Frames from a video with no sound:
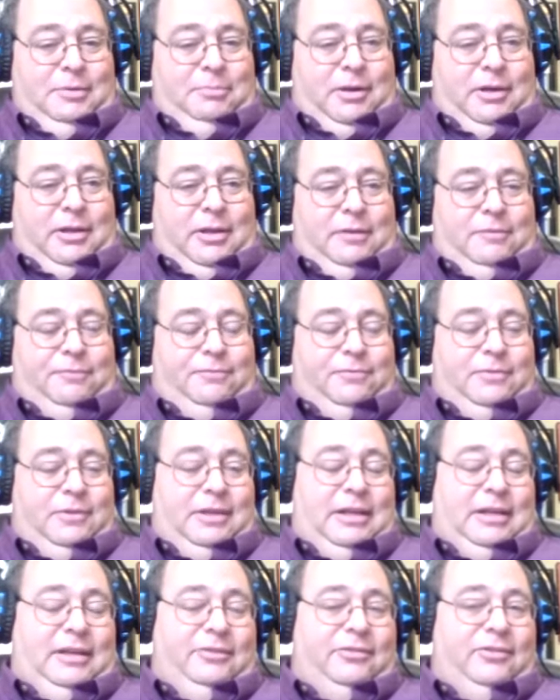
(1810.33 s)
So uh,
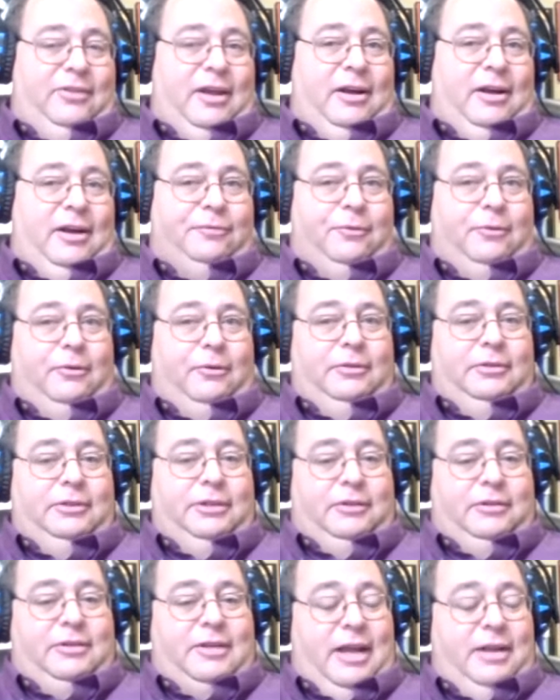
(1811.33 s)
it is informal.
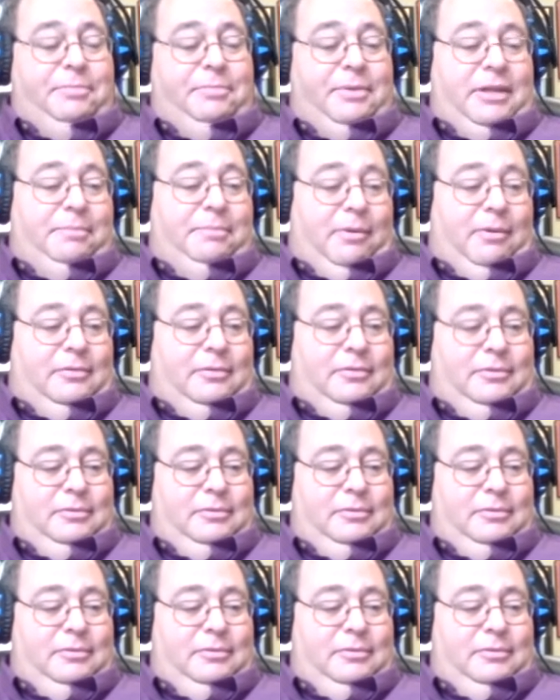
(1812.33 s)
Well,